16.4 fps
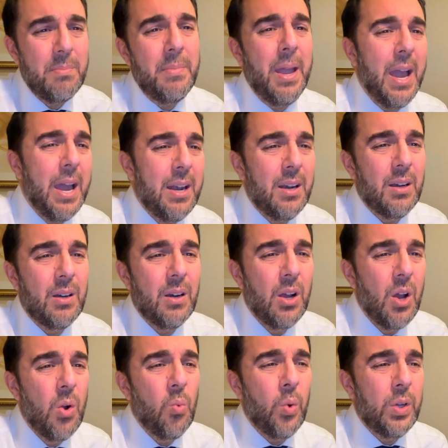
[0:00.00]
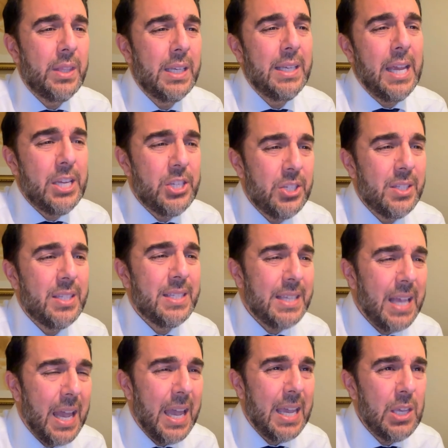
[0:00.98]
matter what the nations
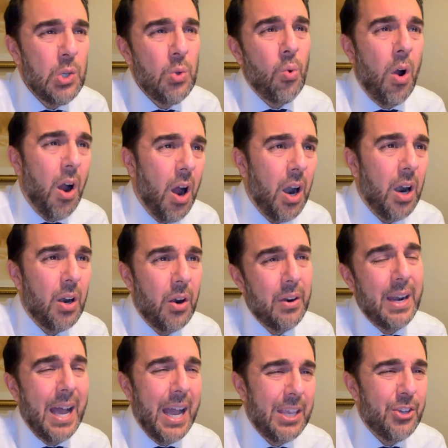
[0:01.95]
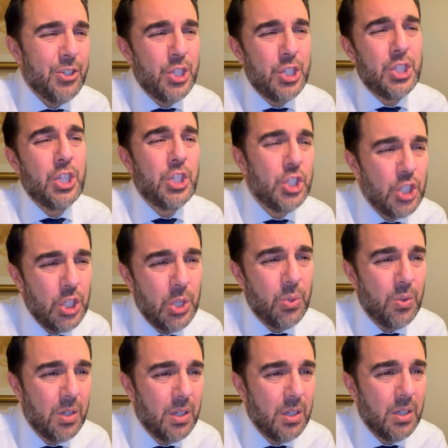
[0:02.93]
say you are or not. You're just a
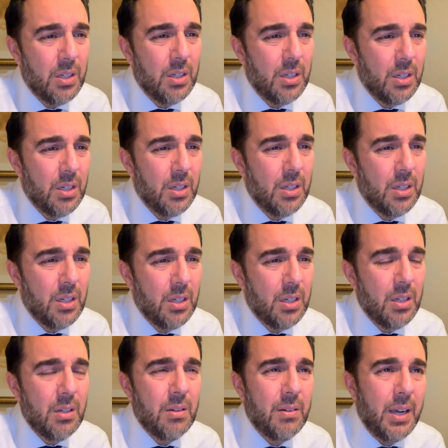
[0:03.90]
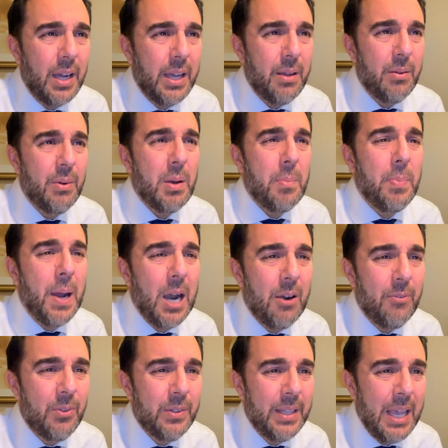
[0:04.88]
Jew. Right? What a
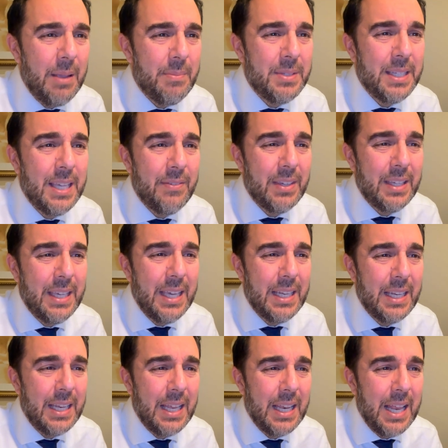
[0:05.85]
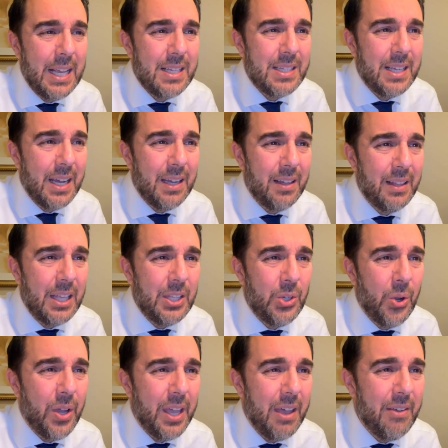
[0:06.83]
powerful name to give a kid in, in exile. And
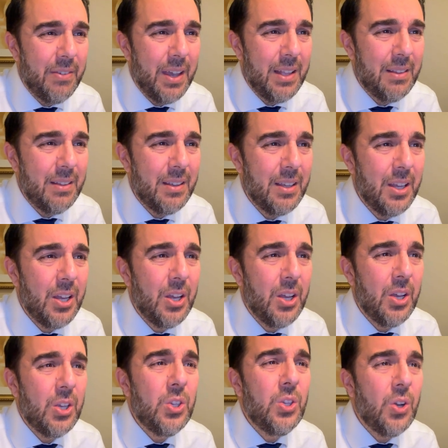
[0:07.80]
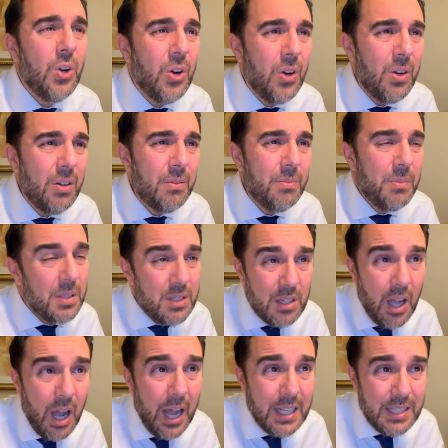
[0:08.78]
Yocheved, Yo,
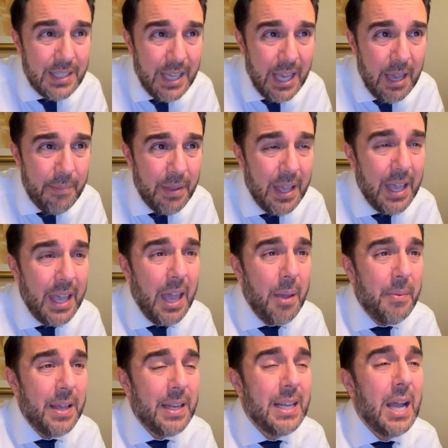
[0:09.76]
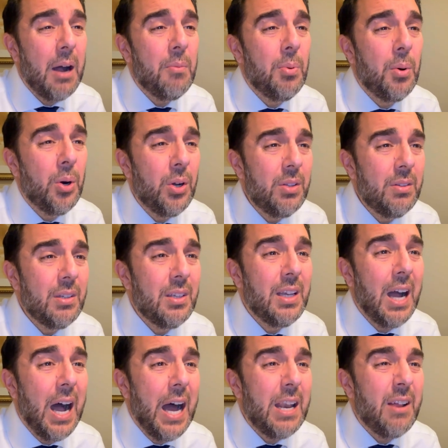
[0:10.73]
God's name, Cheved, Kabod,
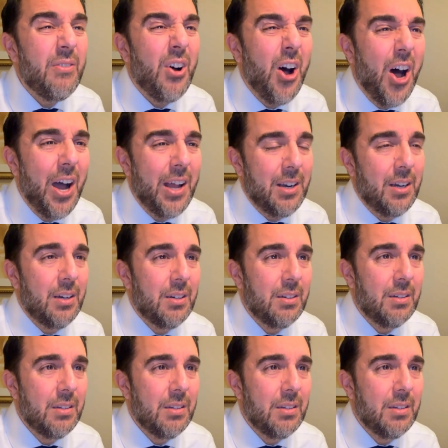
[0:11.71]
God of honor.